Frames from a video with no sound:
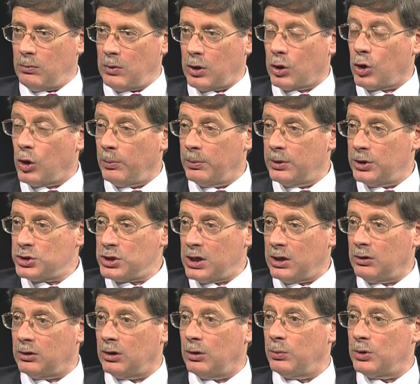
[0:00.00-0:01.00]
a common
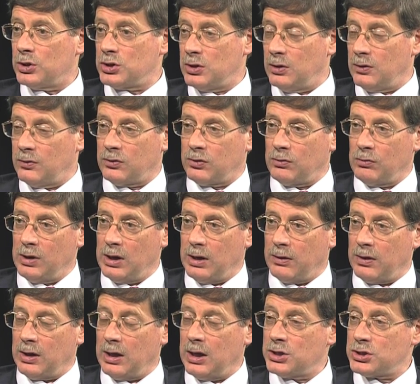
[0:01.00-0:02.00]
agenda, which is really
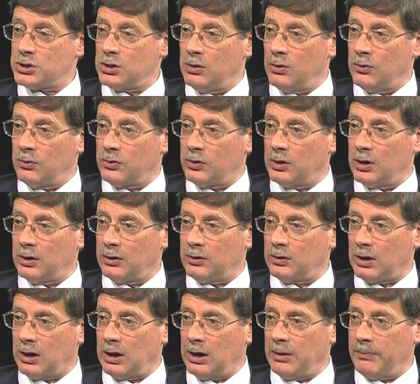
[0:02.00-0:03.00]
the issues
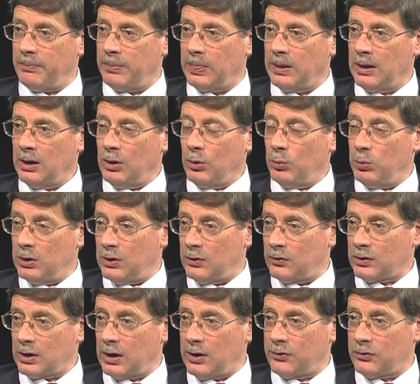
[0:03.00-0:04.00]
that we
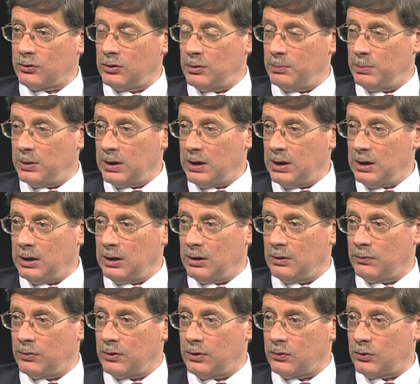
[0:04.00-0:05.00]
discussed at the beginning
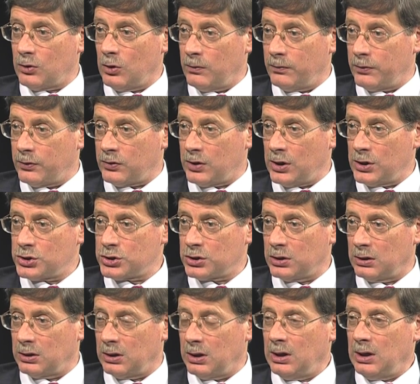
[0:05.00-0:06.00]
of this
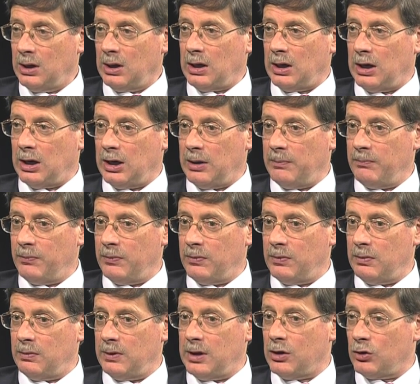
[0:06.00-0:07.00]
conversation:
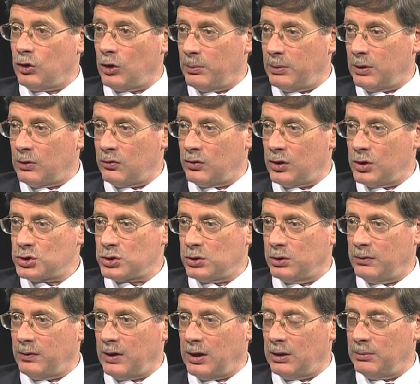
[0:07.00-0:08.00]
economic and
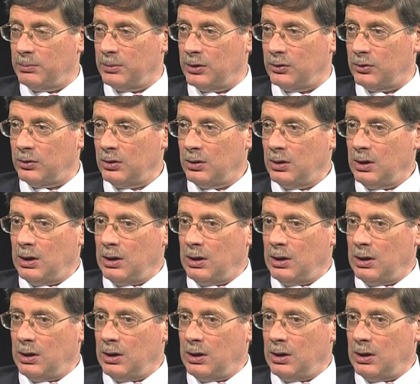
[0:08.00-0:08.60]
social development,